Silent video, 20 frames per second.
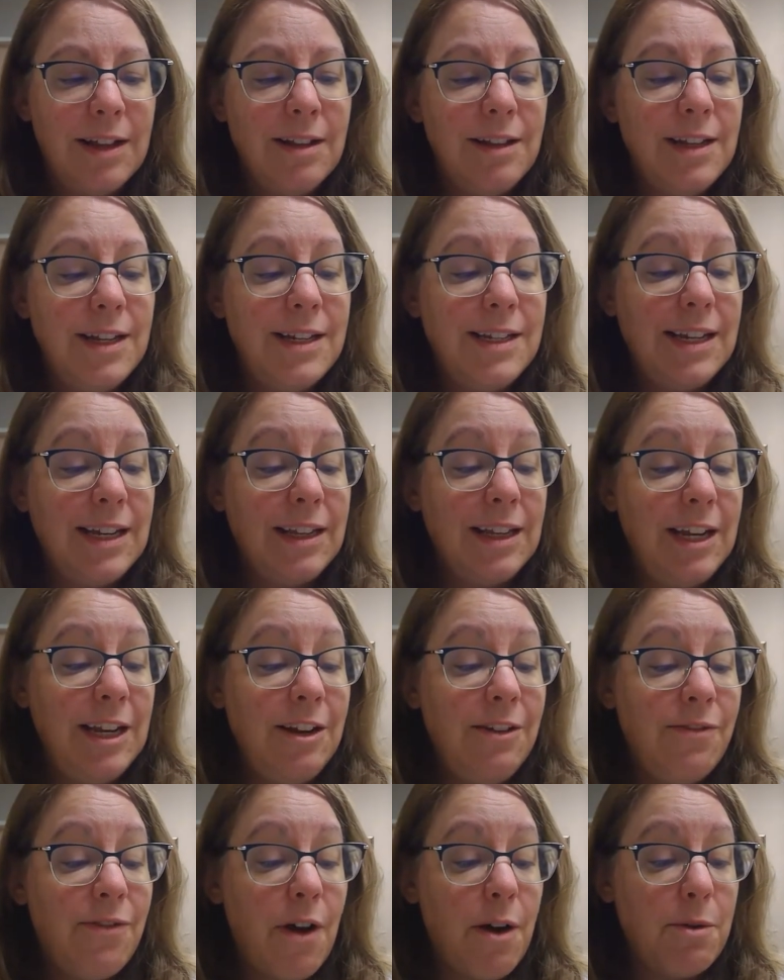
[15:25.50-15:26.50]
Lizzie
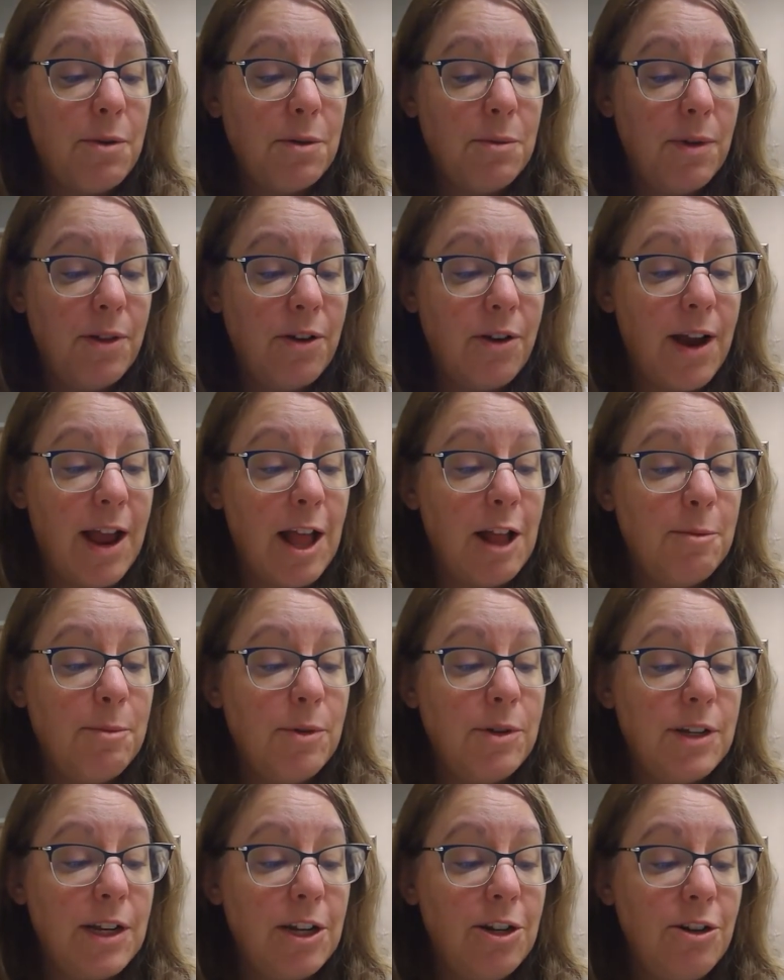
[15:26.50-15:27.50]
leaned forward with her
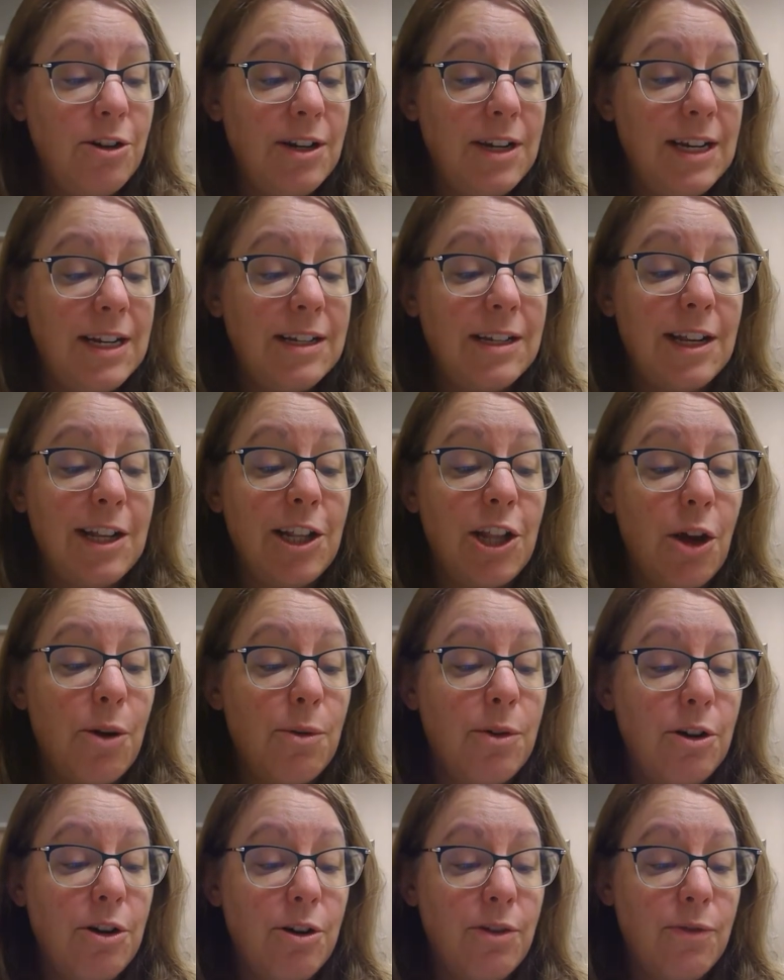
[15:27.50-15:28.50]
elbows on her knees and
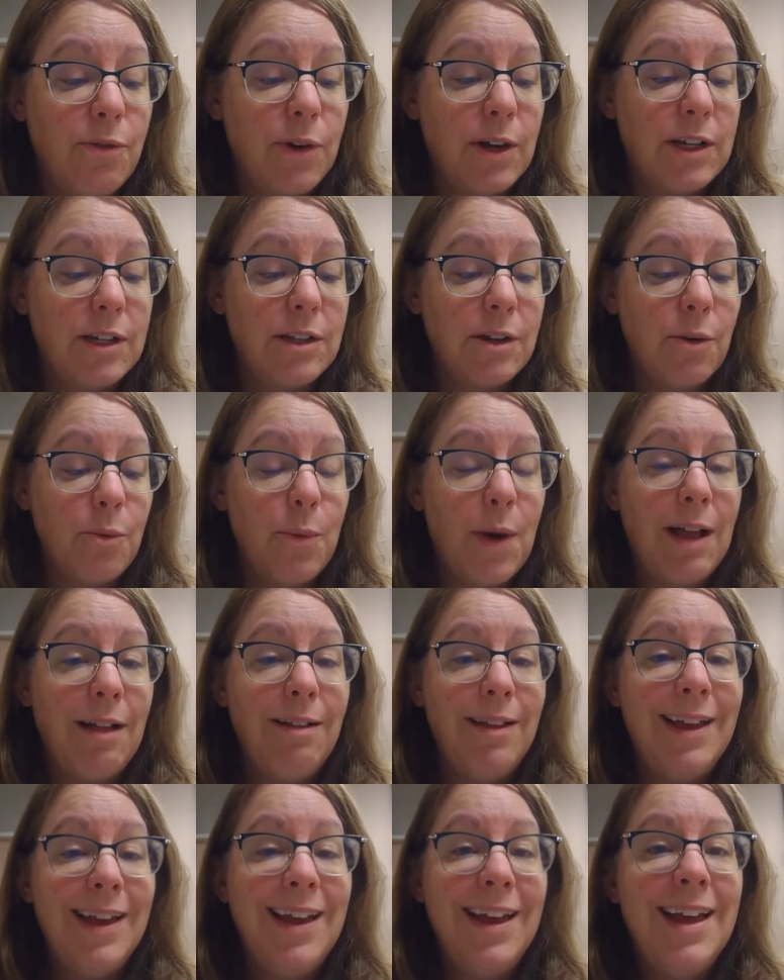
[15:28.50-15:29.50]
lowered her voice.
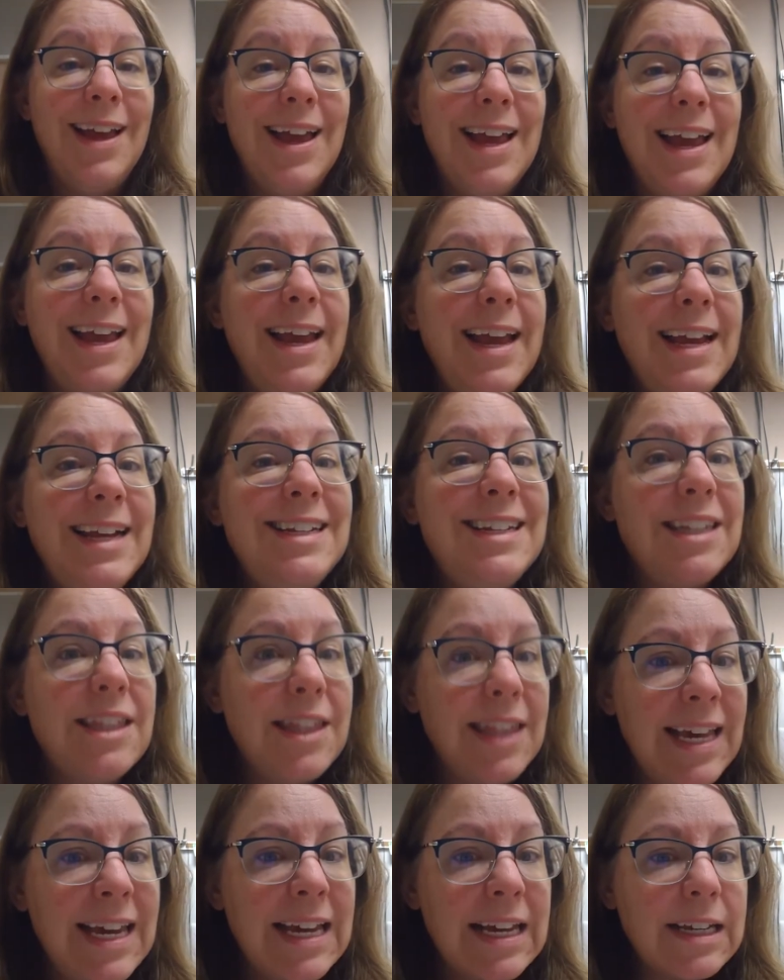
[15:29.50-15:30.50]
"Well, it's
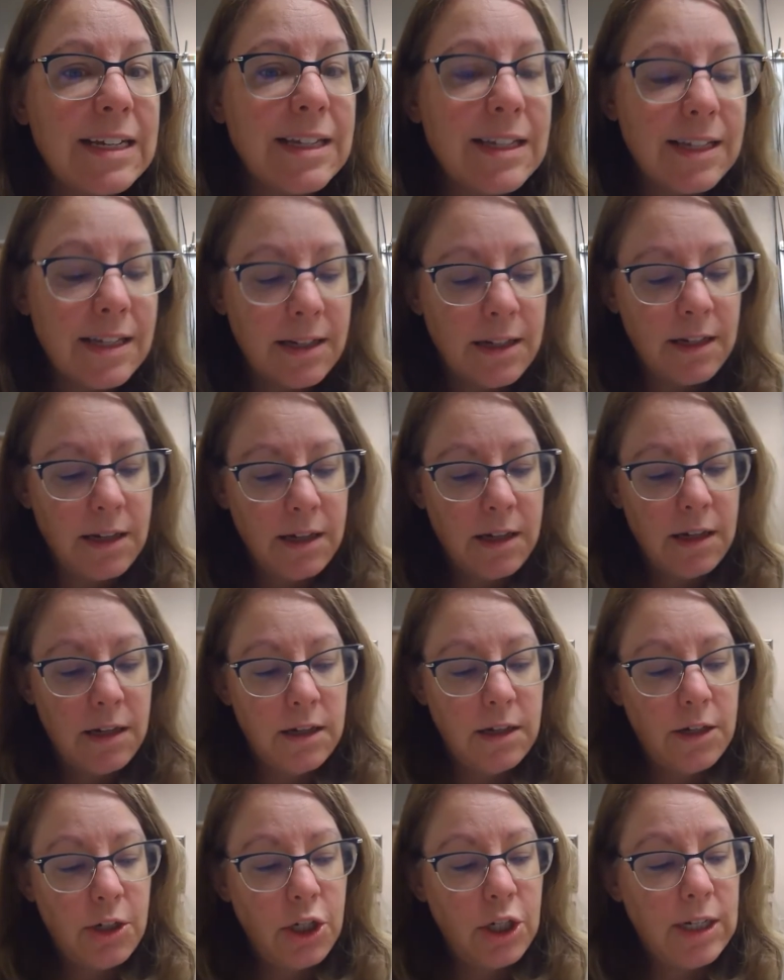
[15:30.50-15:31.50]
this,"
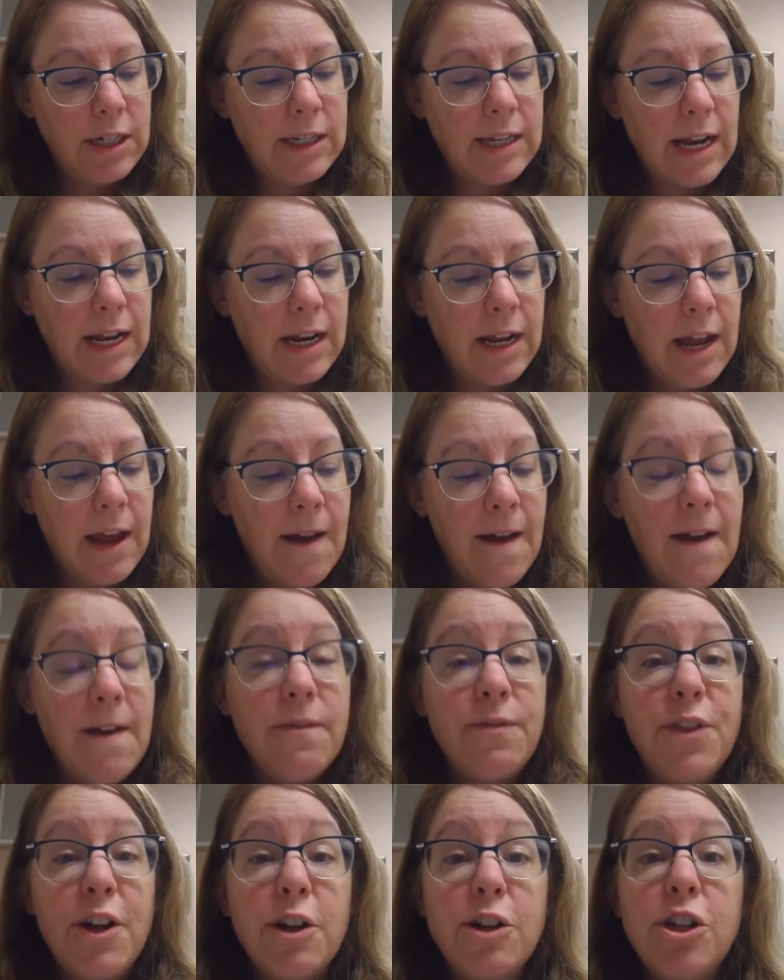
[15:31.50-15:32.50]
she said.
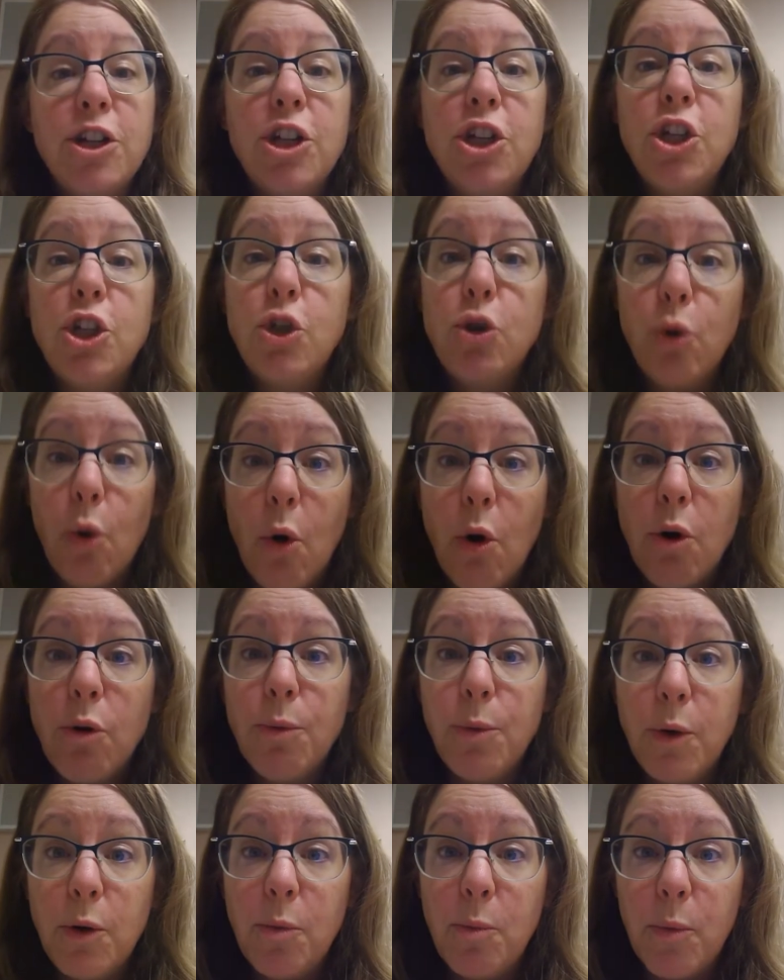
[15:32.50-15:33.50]
"There's a
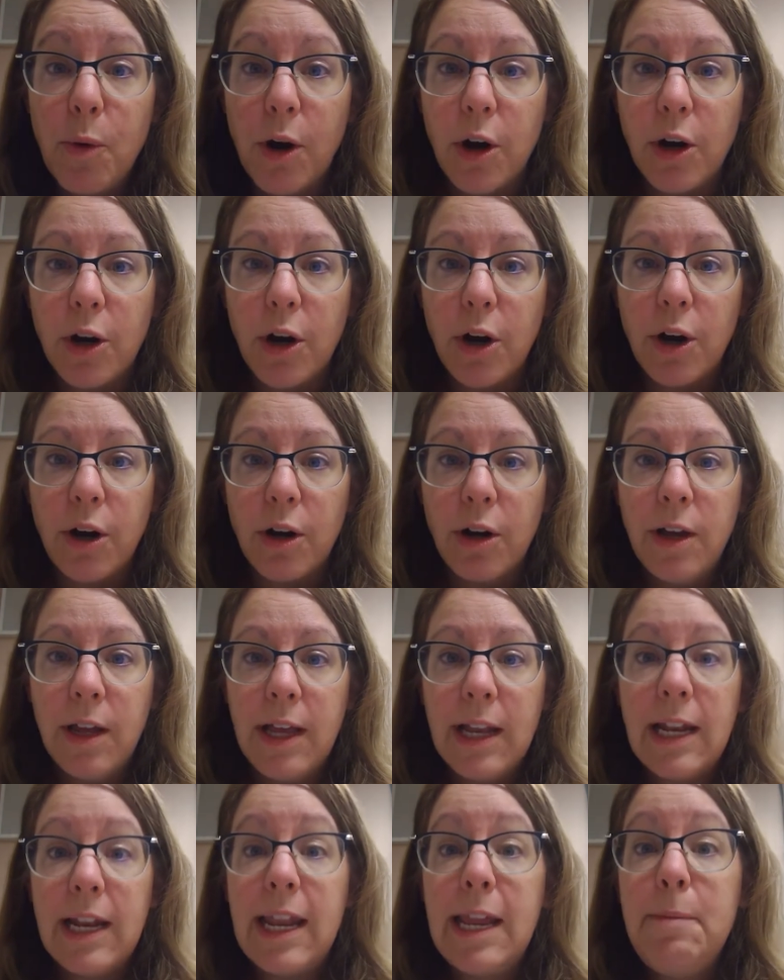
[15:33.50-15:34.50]
storeroom worker
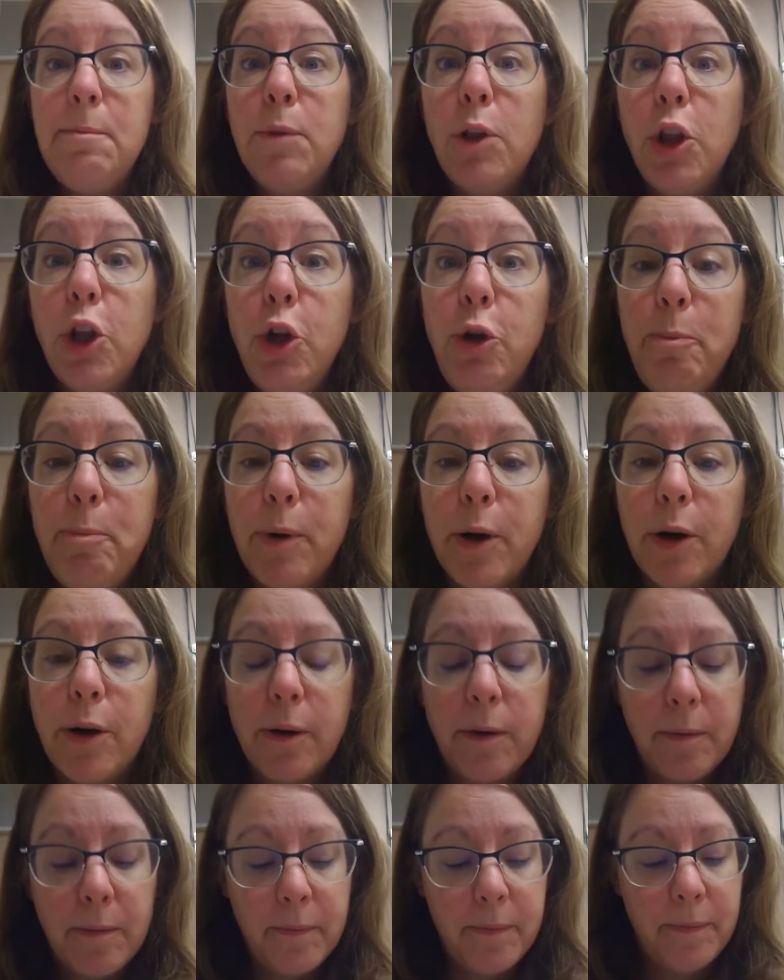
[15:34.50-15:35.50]
named
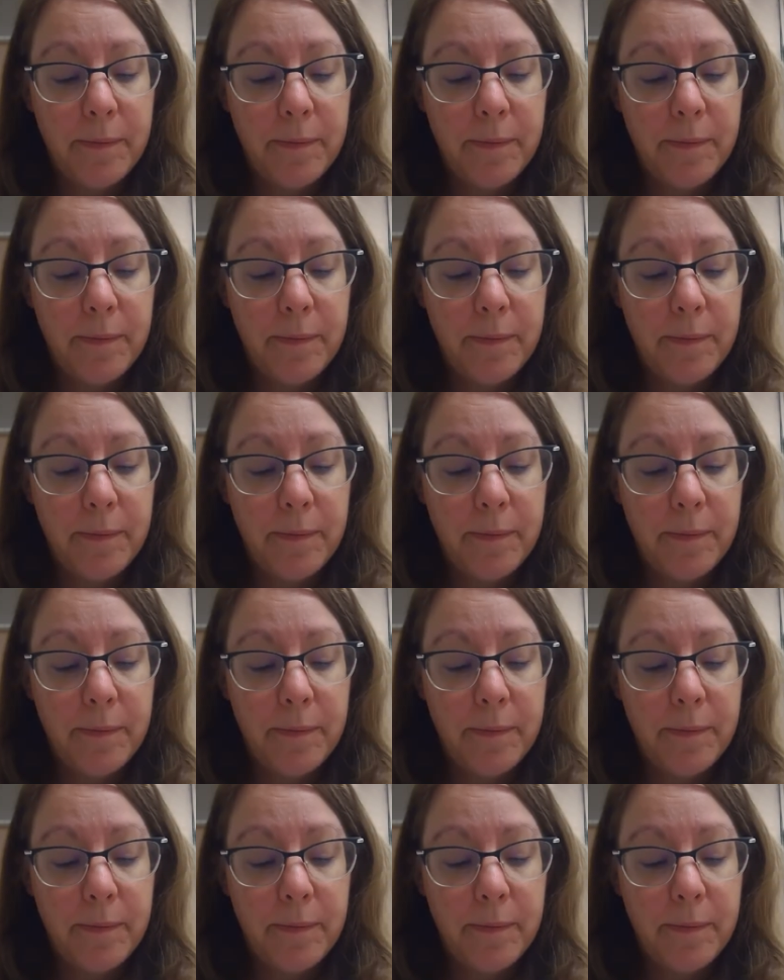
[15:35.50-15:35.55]
Looper.